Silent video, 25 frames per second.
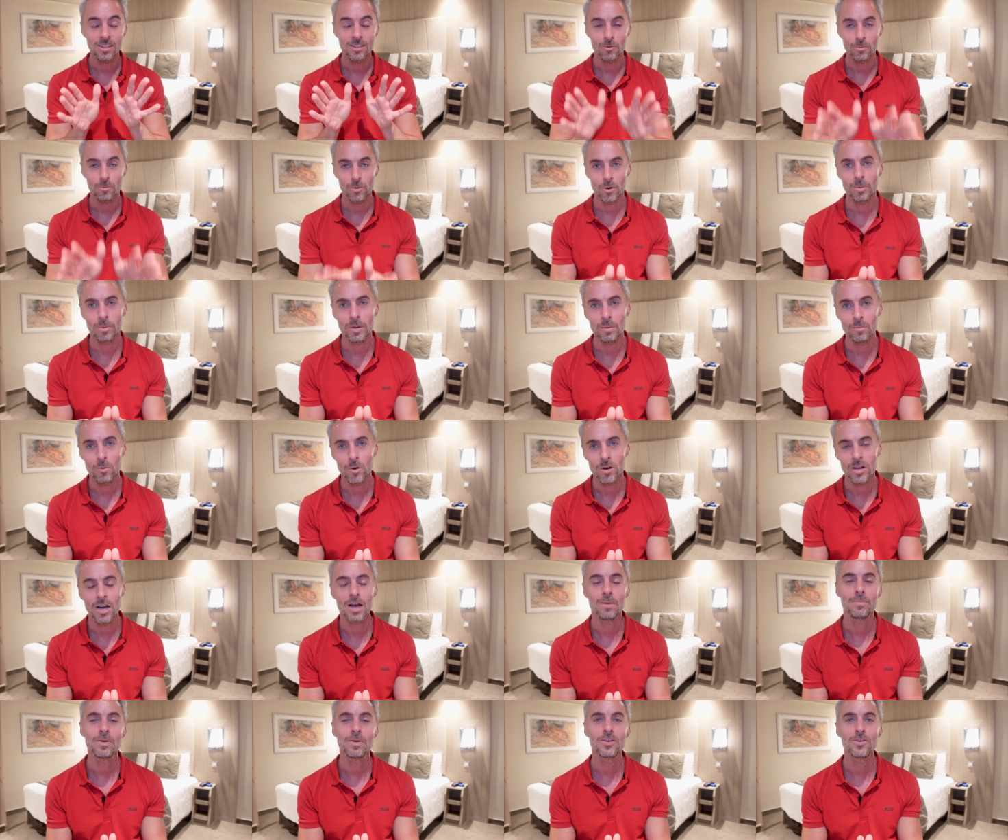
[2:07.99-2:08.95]
There will be more
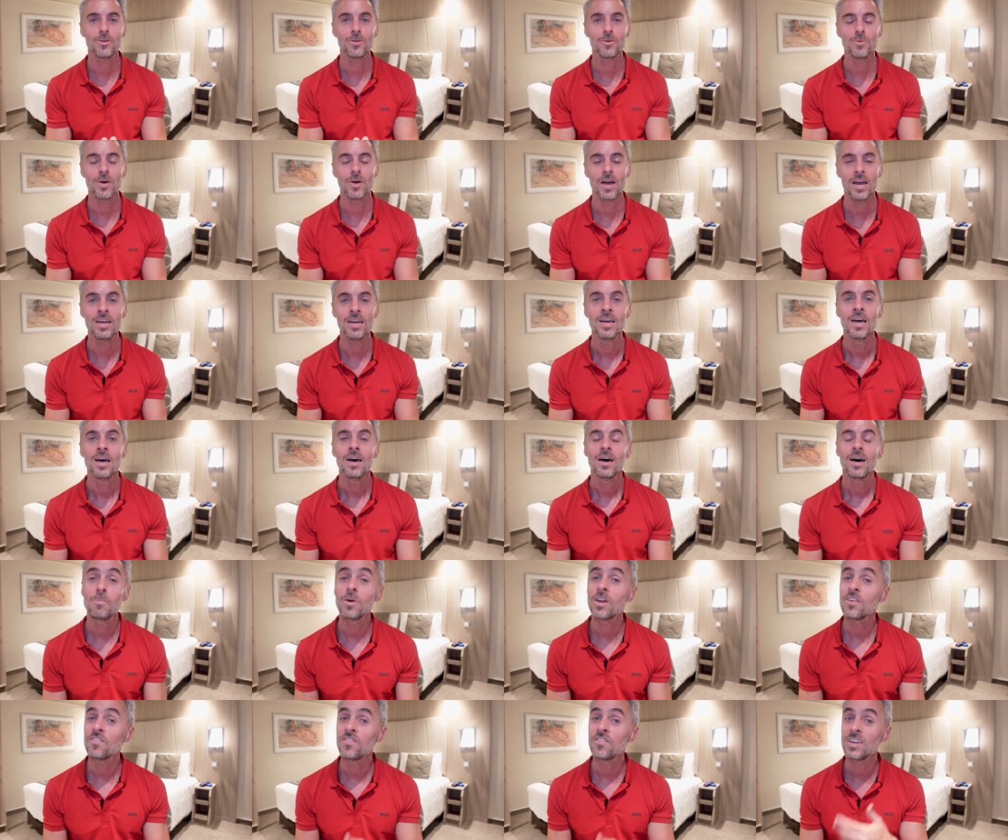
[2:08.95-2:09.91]
coming your way,
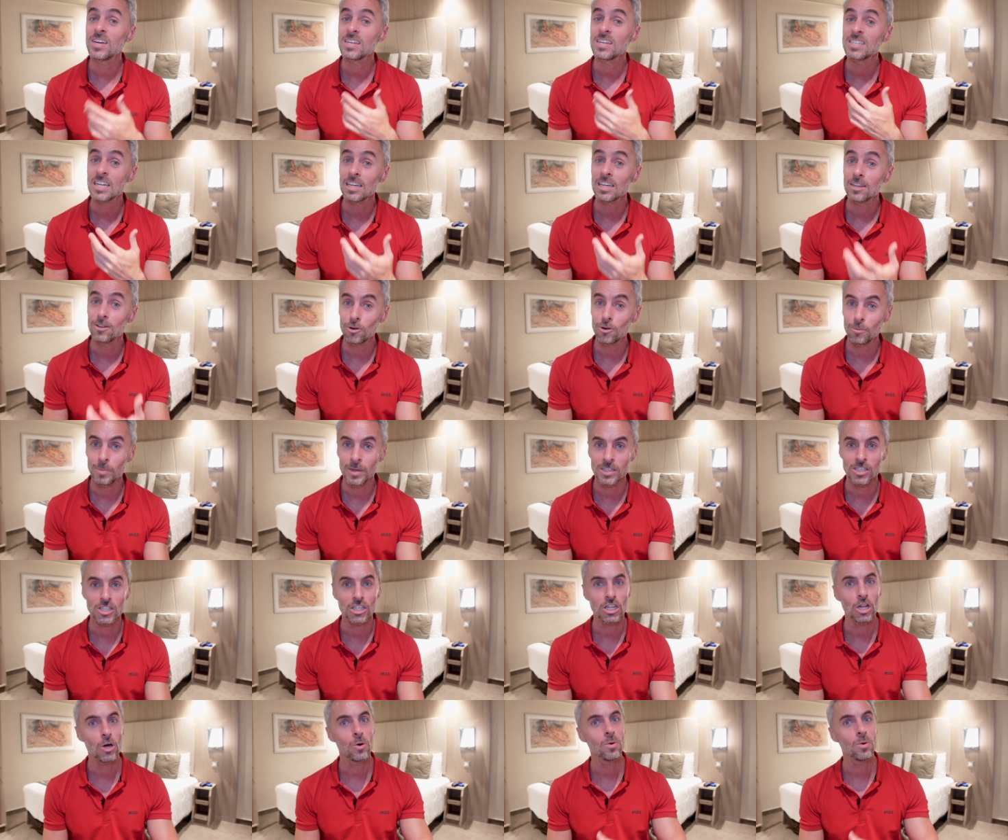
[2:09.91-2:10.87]
but if it is a little bit
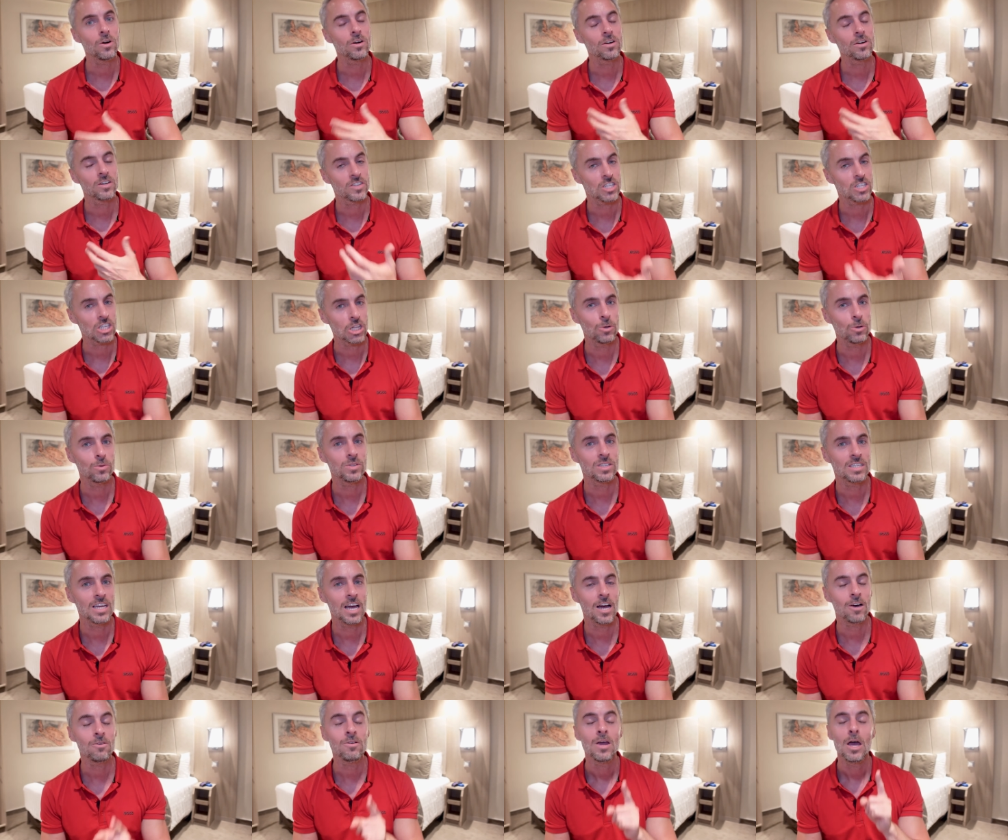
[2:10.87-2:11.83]
slower or it slows
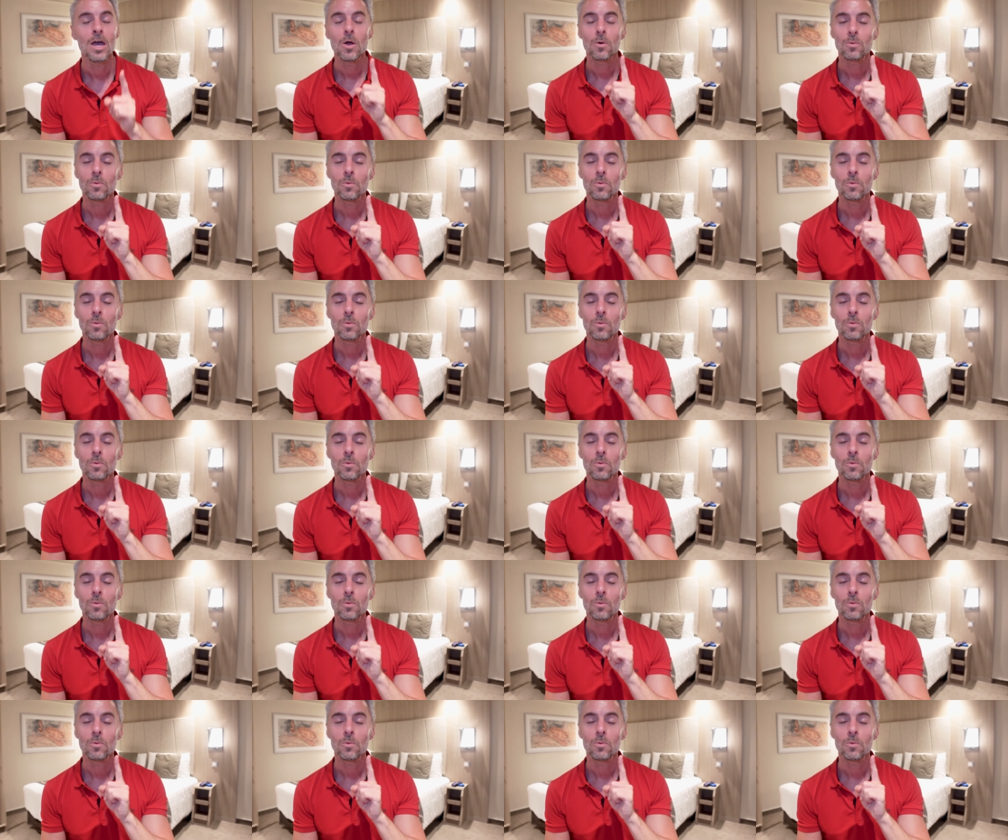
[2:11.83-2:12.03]
down,